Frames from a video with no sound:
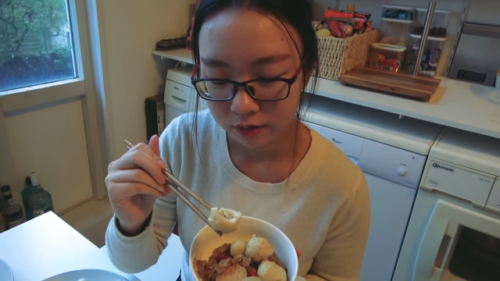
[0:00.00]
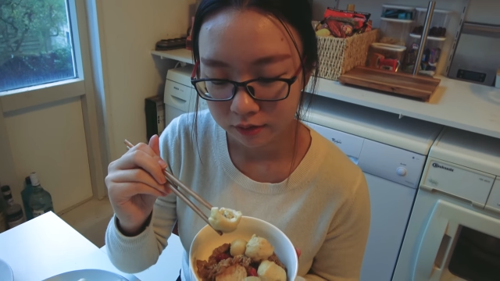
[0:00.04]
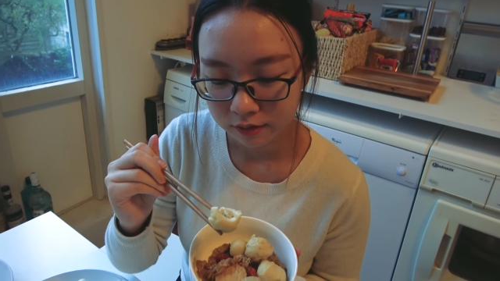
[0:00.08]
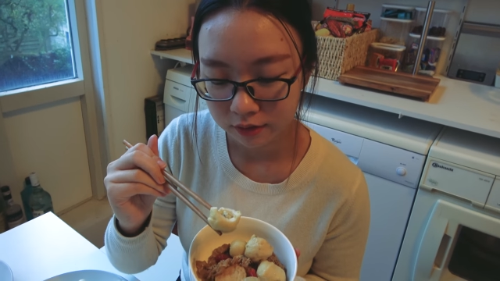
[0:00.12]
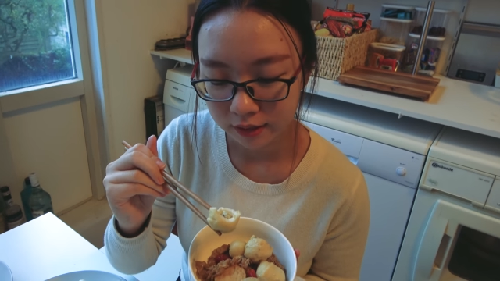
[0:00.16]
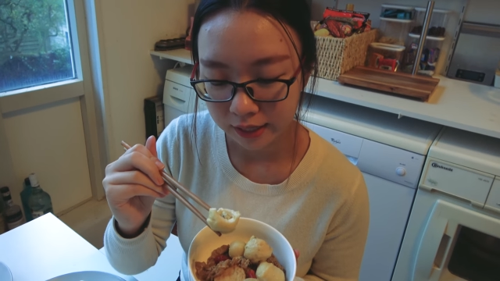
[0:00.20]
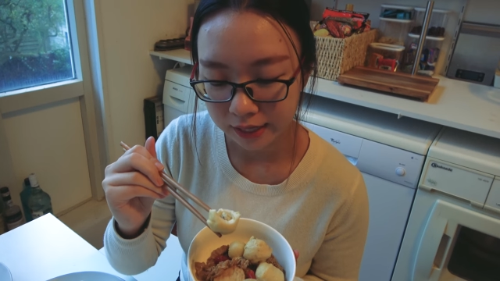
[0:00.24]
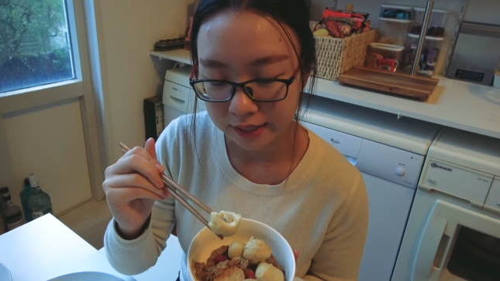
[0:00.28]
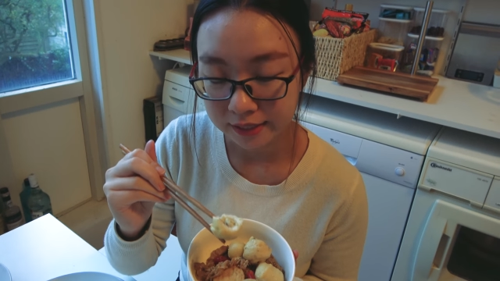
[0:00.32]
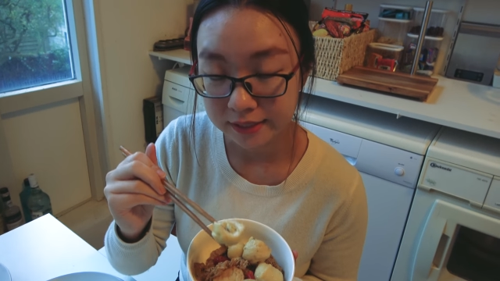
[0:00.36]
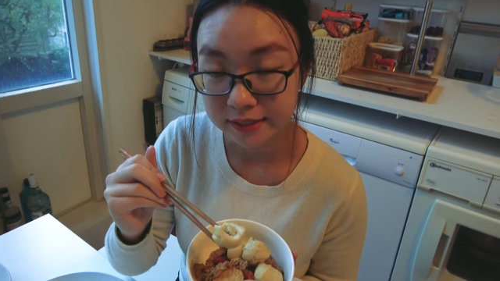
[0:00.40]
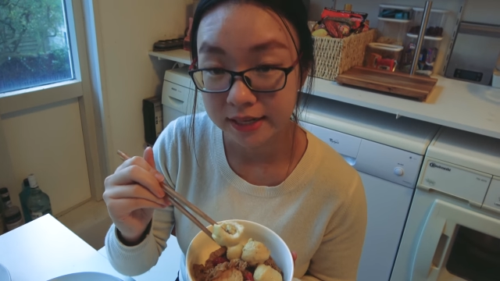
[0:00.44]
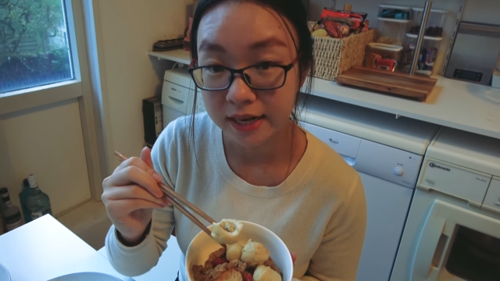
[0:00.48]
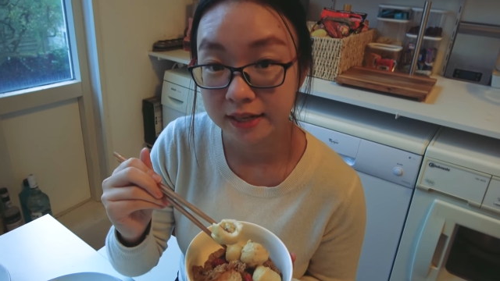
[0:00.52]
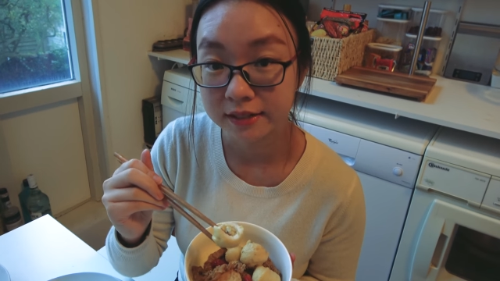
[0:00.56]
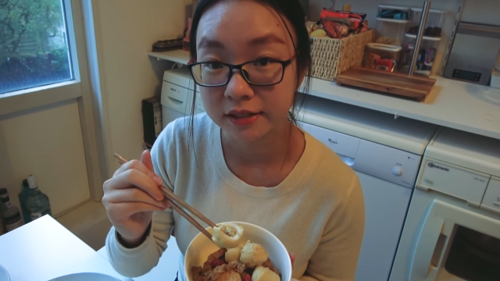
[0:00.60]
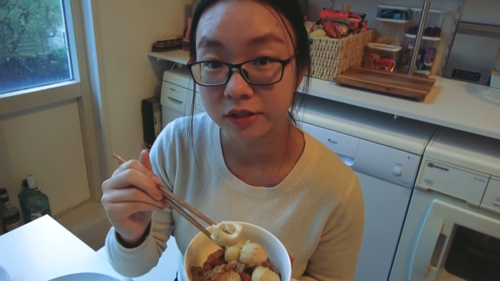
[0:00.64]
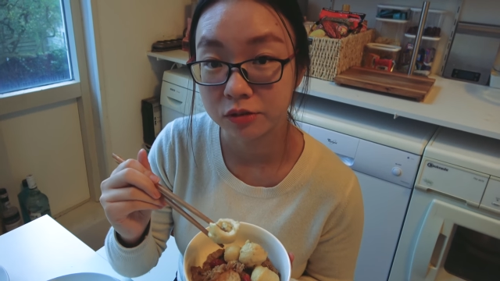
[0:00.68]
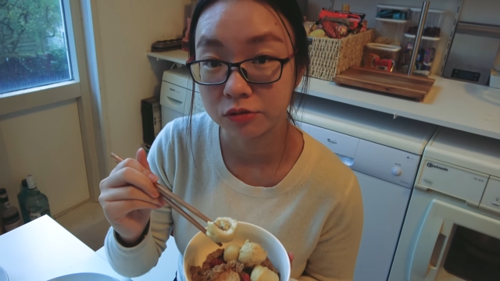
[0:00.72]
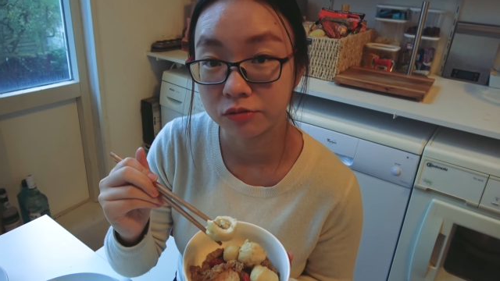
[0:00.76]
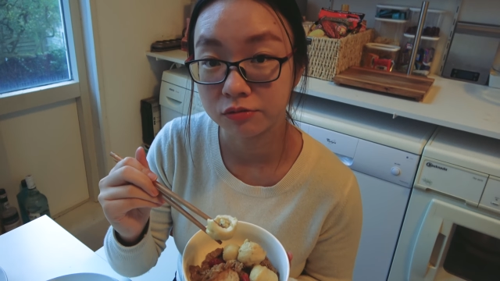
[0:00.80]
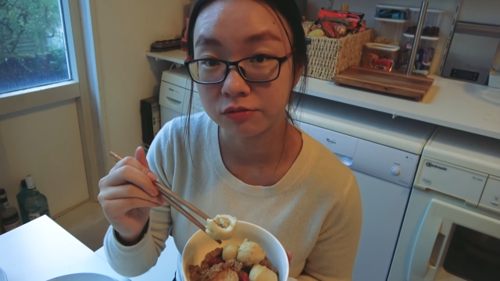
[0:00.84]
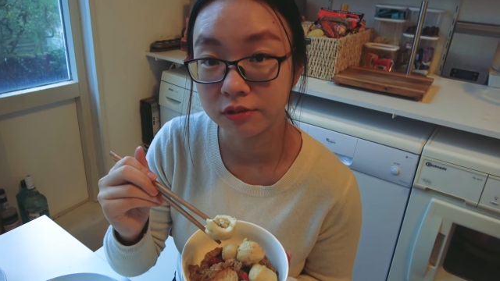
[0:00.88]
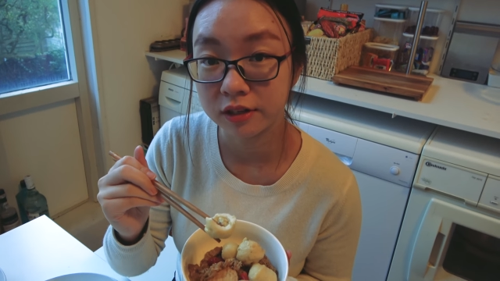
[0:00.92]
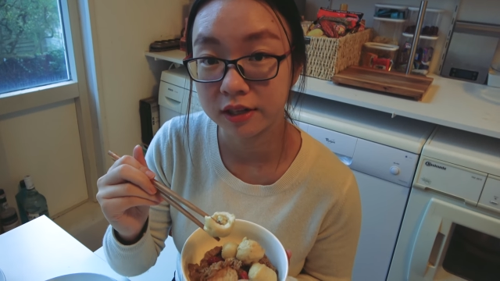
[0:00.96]
The inside
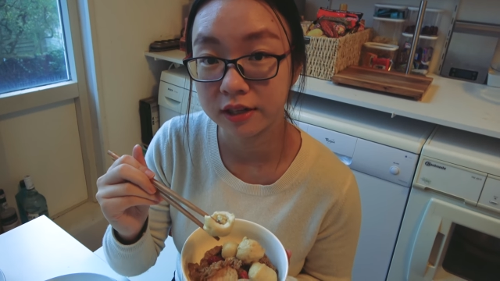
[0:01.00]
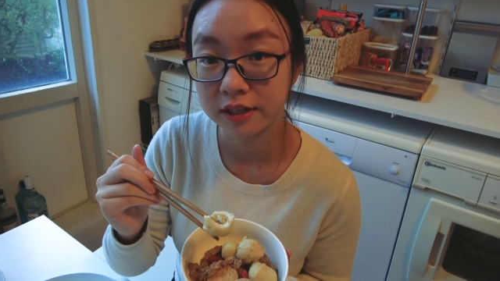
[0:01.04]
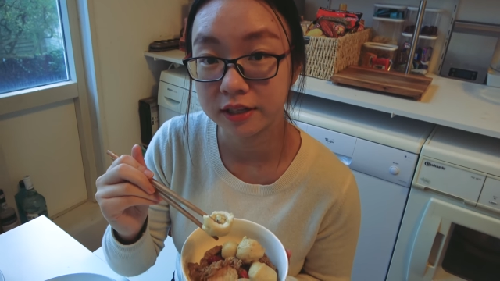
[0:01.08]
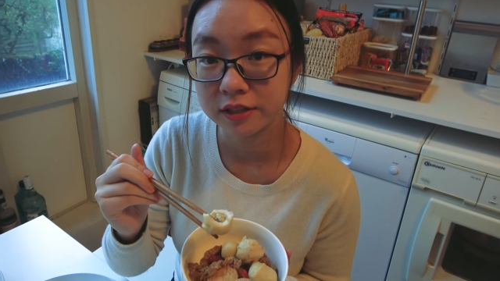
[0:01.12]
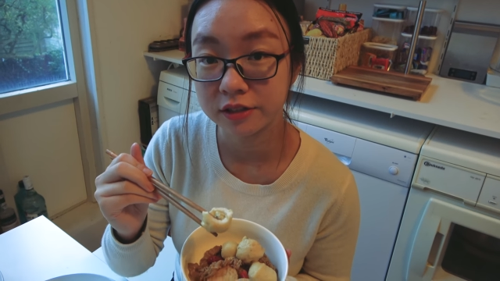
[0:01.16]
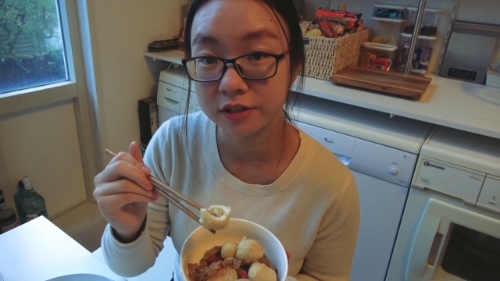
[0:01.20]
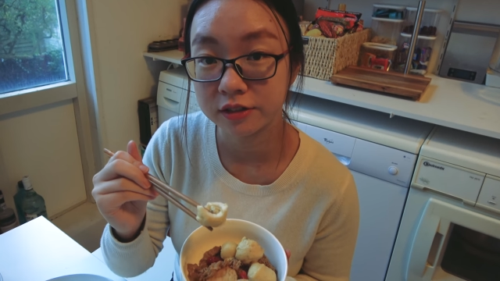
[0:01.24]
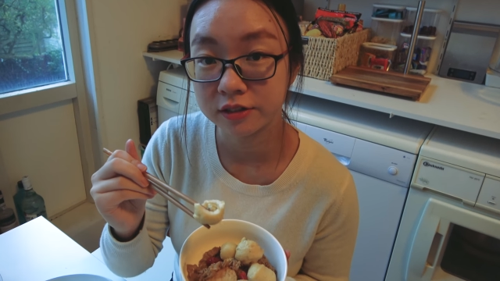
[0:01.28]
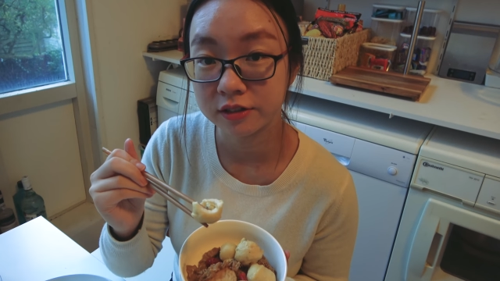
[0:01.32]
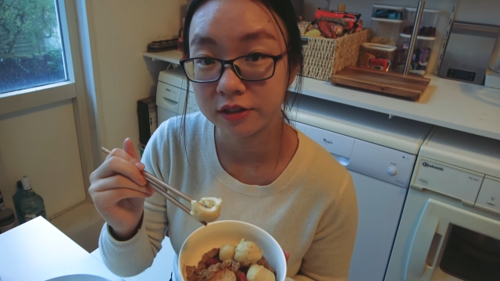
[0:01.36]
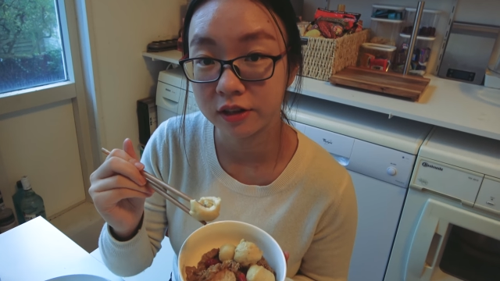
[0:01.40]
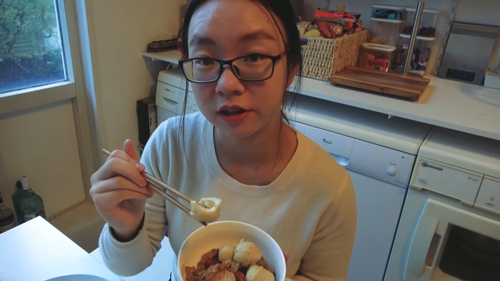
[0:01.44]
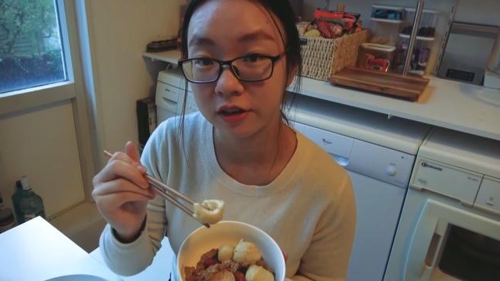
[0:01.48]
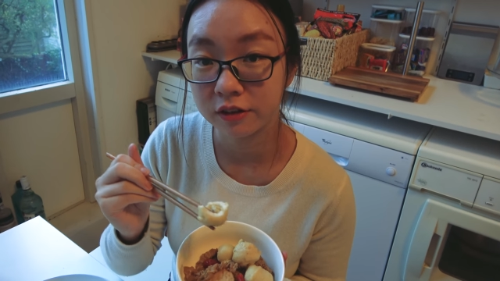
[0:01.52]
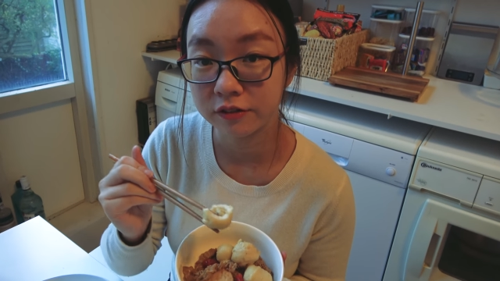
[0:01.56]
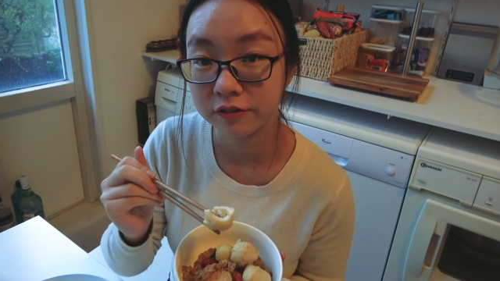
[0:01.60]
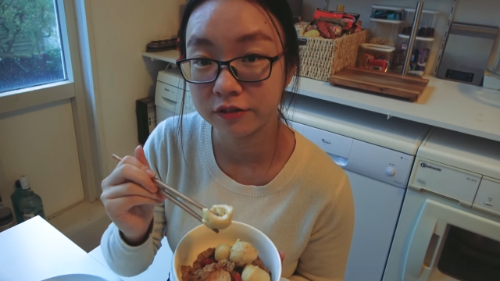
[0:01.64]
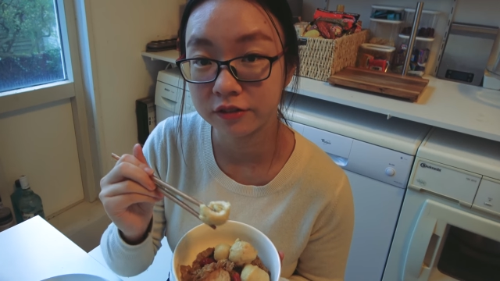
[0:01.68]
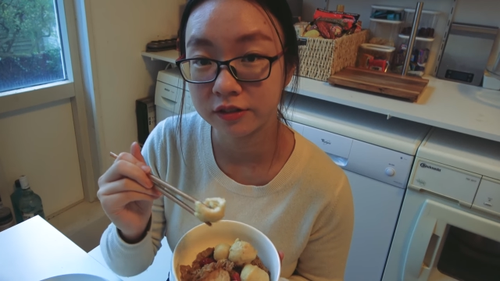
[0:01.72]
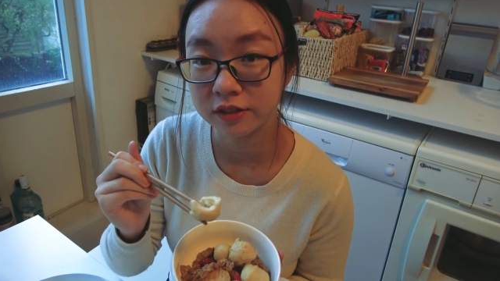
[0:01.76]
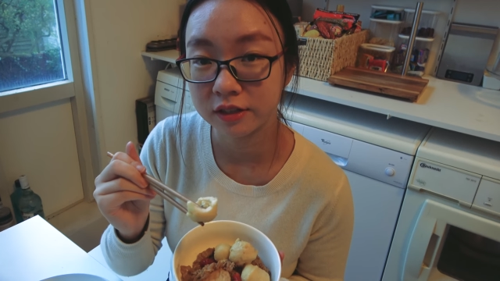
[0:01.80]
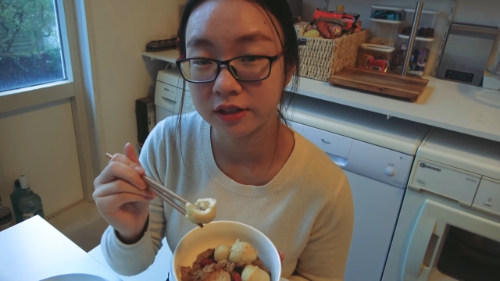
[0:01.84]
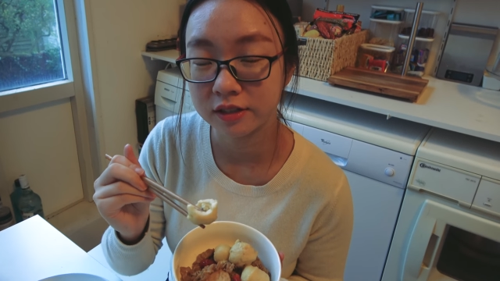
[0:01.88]
is really soft,